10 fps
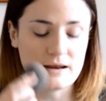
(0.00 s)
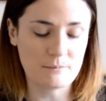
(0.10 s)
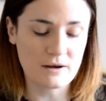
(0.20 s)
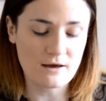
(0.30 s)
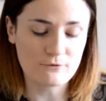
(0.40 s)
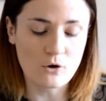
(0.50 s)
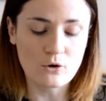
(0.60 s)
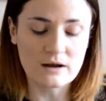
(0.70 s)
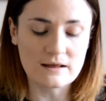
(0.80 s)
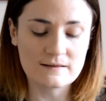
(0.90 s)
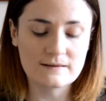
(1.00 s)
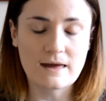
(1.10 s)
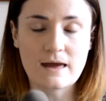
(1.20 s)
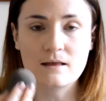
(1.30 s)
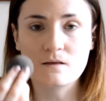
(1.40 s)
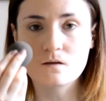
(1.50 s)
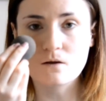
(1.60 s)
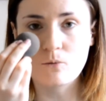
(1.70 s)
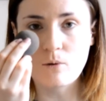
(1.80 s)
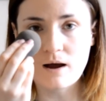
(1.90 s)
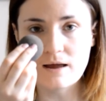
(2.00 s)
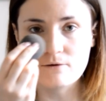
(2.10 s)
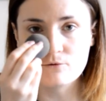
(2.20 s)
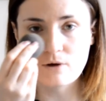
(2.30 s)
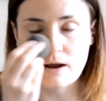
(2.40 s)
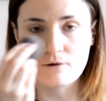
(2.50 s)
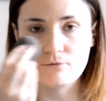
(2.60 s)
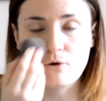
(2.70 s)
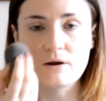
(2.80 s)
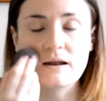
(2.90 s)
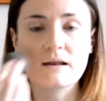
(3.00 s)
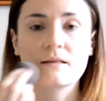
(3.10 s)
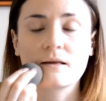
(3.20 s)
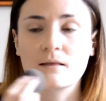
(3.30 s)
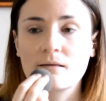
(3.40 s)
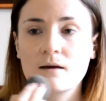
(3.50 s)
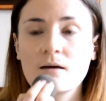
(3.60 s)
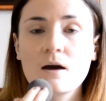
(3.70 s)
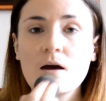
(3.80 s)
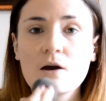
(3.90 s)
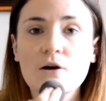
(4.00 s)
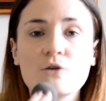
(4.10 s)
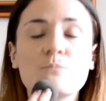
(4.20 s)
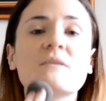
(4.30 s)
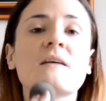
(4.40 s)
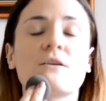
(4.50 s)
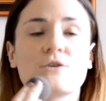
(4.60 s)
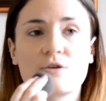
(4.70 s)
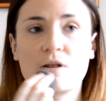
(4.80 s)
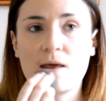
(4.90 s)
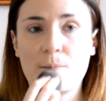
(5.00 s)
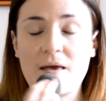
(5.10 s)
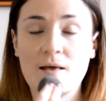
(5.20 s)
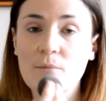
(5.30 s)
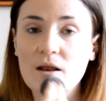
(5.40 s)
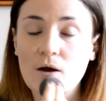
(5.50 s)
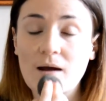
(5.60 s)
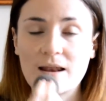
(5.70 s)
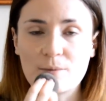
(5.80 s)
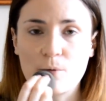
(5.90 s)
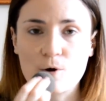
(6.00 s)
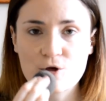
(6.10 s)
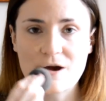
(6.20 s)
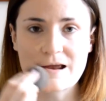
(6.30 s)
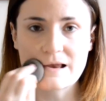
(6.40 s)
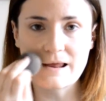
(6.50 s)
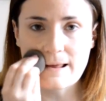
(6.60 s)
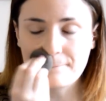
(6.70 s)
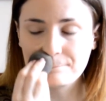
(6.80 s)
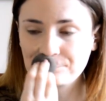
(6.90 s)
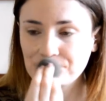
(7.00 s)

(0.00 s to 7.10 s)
And I mean, I've got oily skin, so I try and avoid anything that could potentially make me look any more shiny.